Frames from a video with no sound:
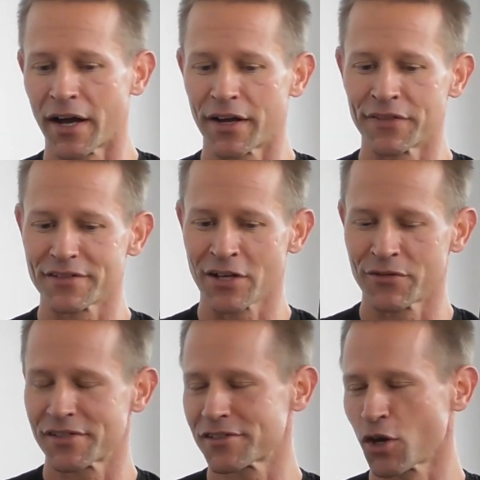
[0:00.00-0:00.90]
In the San
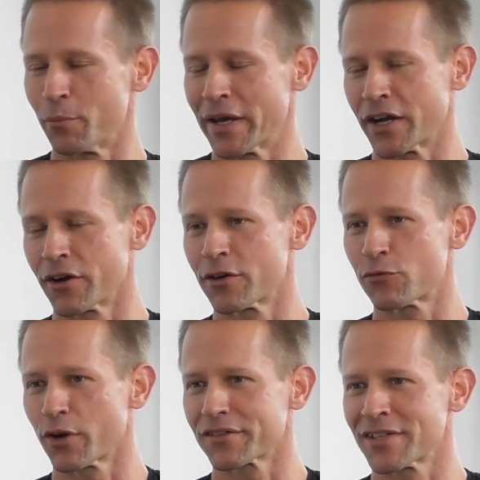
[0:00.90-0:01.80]
Francisco Bay Area,
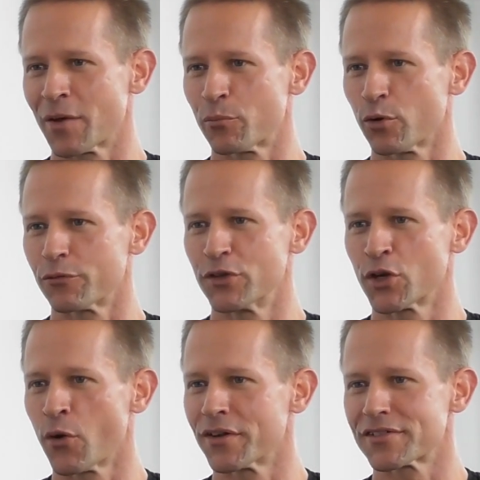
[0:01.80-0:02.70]
for example, if you
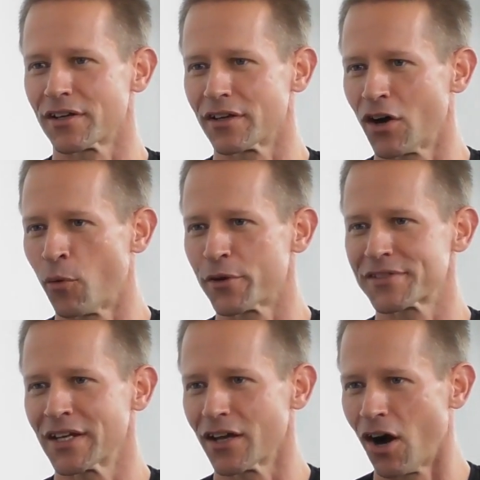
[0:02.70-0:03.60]
go into
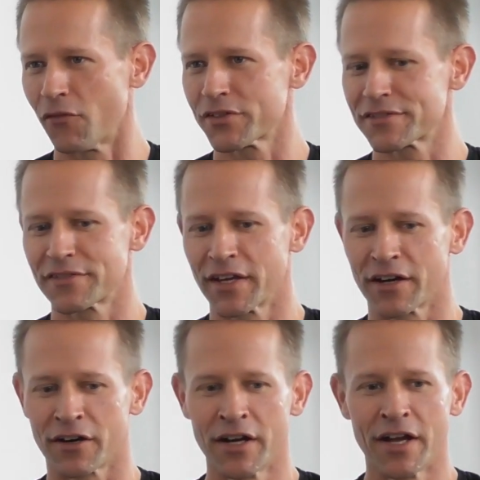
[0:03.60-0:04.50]
almost any office there,